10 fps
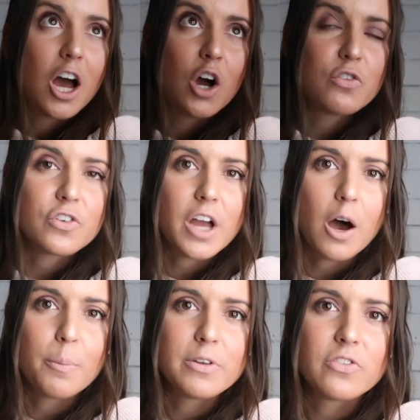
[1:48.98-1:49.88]
Hopefully
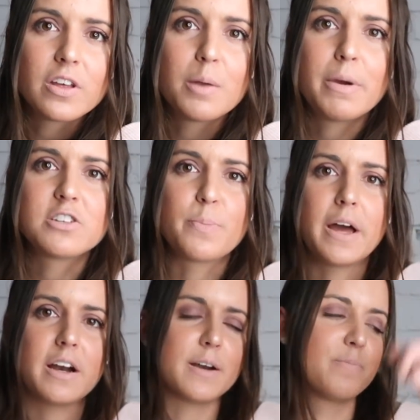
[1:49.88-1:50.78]
I'll be feeling much
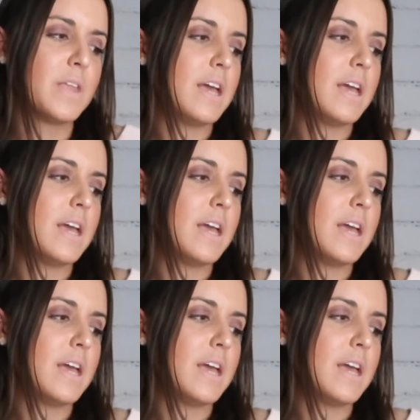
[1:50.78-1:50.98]
better